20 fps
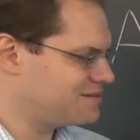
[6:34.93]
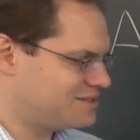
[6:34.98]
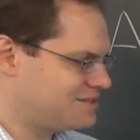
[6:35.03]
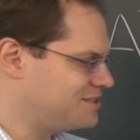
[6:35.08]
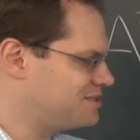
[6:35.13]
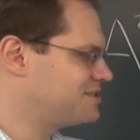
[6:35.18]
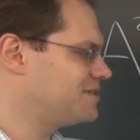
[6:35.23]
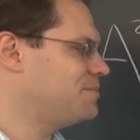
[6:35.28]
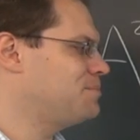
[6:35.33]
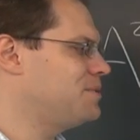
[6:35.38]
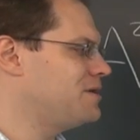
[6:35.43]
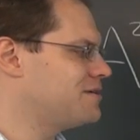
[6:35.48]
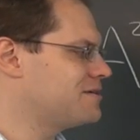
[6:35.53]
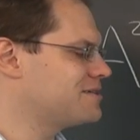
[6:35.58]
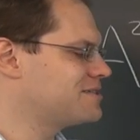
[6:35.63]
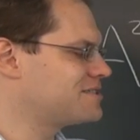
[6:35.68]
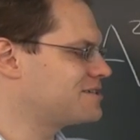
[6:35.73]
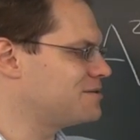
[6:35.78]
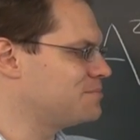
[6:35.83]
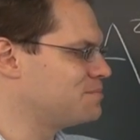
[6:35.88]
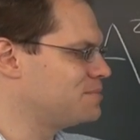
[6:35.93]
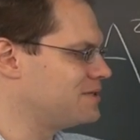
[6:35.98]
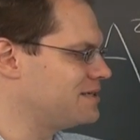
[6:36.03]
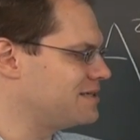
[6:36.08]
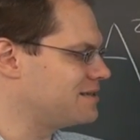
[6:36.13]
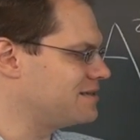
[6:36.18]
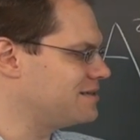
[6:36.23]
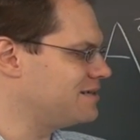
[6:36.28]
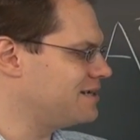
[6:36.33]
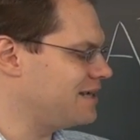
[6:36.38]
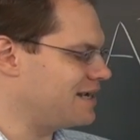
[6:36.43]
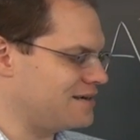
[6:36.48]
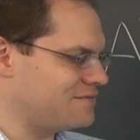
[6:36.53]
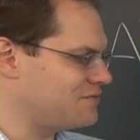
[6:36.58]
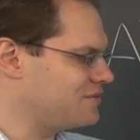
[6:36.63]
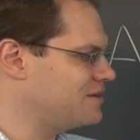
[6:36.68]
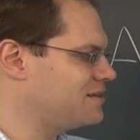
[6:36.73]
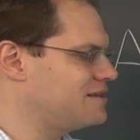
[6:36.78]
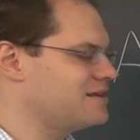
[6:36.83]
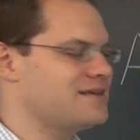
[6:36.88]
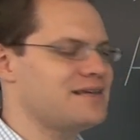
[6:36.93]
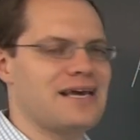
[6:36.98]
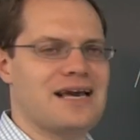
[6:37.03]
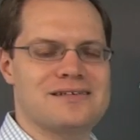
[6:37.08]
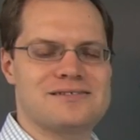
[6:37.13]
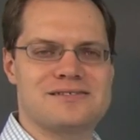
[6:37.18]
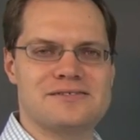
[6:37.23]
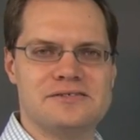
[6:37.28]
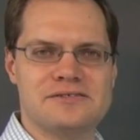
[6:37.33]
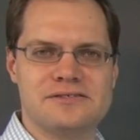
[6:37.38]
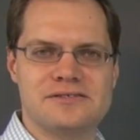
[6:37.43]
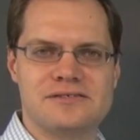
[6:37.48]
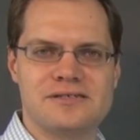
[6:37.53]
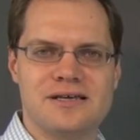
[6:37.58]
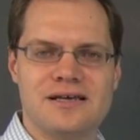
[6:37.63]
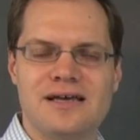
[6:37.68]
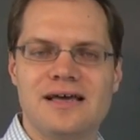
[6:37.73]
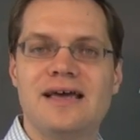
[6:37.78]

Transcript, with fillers: disappears completely, everything cancels,